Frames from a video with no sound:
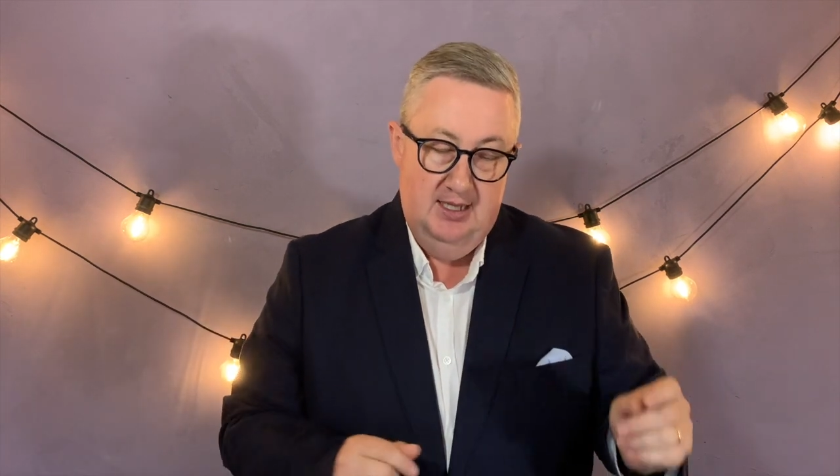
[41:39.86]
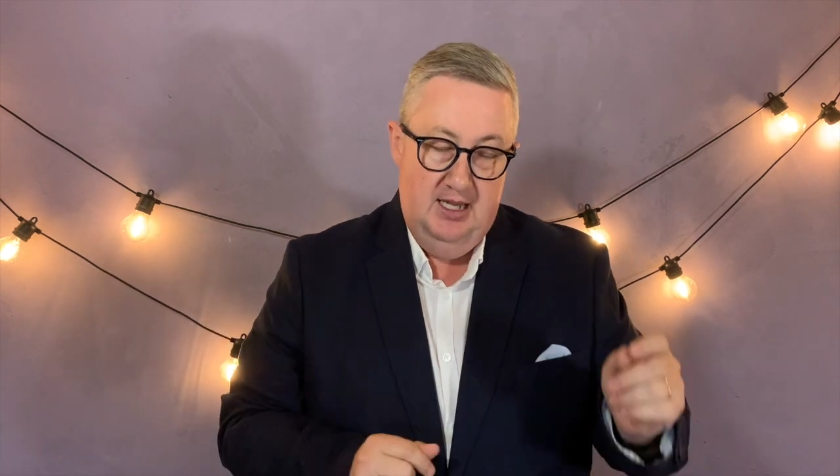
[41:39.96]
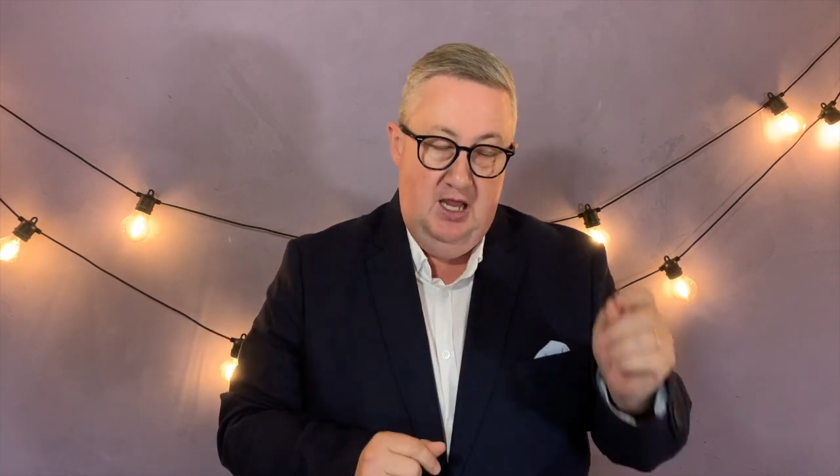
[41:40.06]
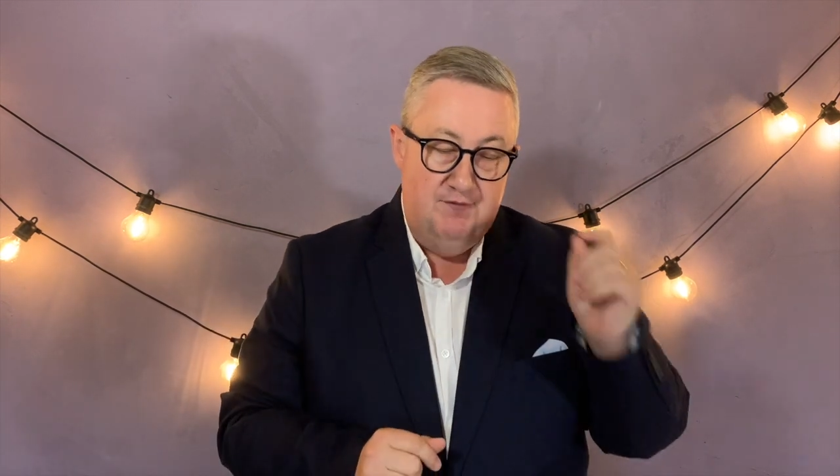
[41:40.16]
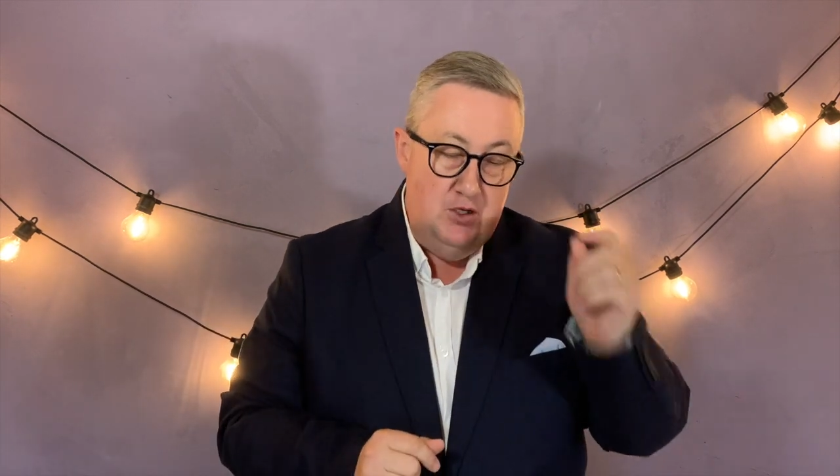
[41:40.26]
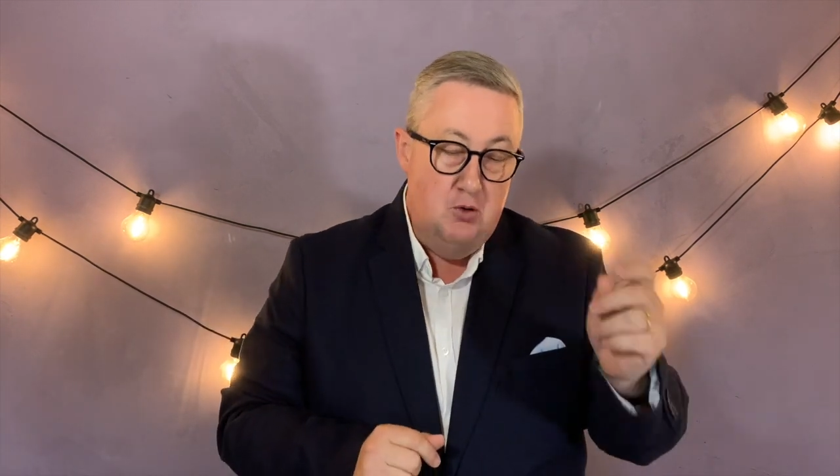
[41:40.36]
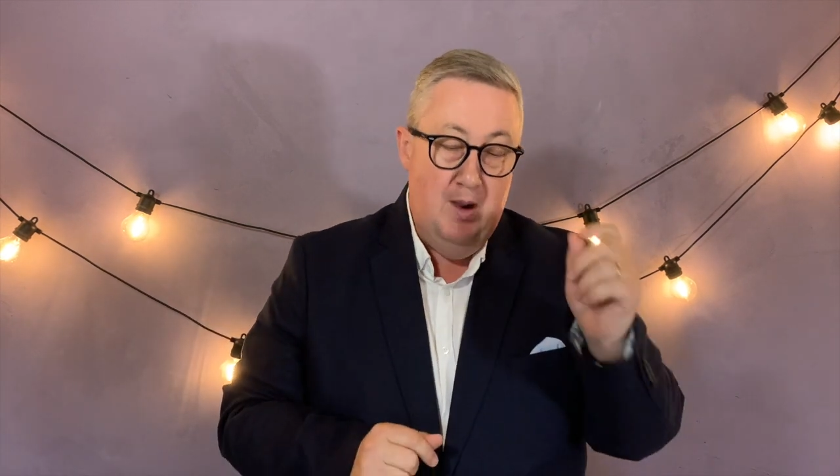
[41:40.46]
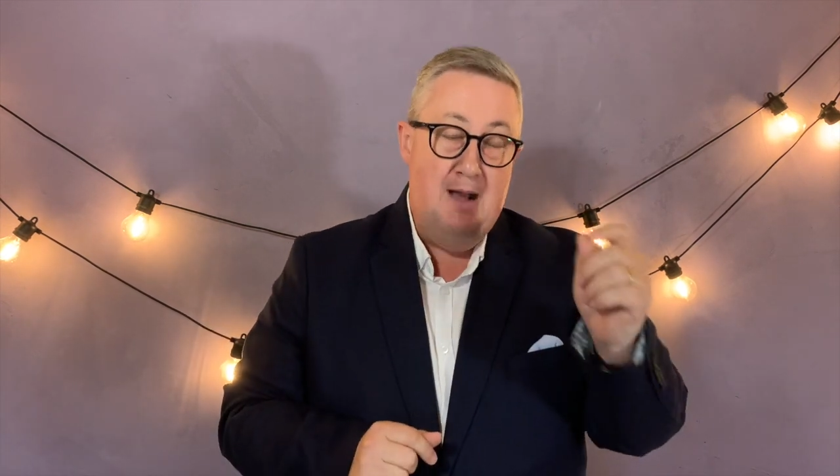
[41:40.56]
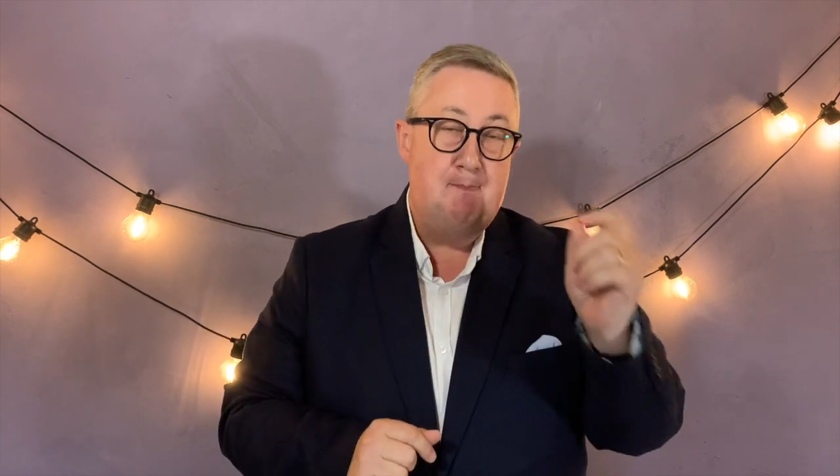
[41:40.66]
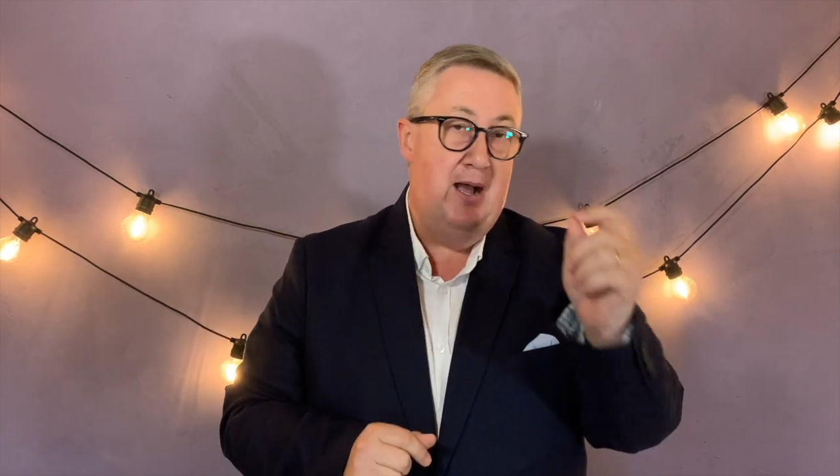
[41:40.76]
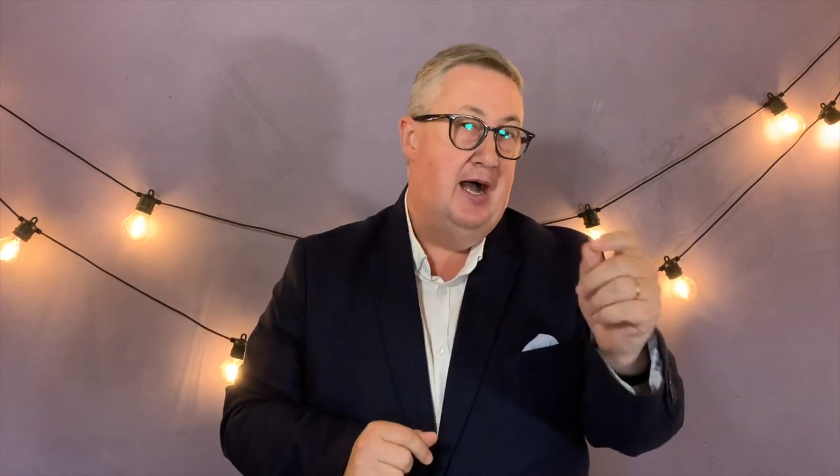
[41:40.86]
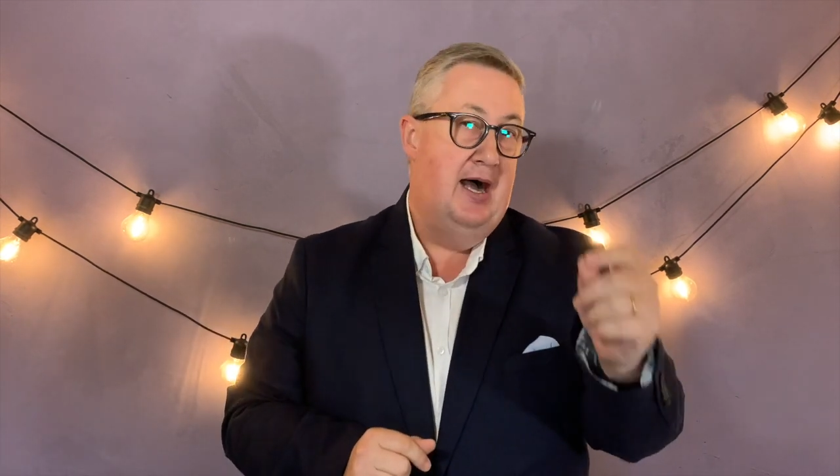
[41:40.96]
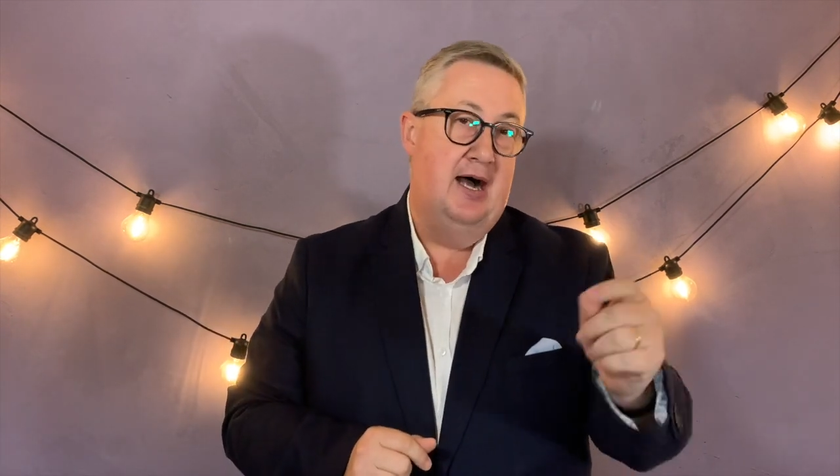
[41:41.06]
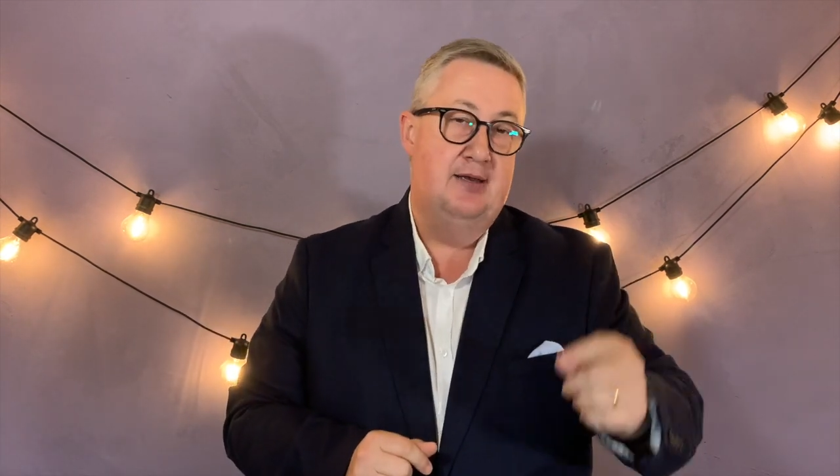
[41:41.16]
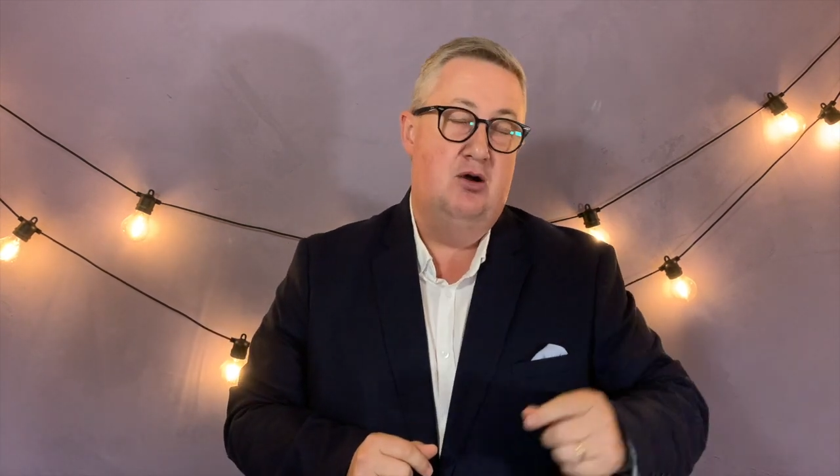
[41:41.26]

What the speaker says: If you are part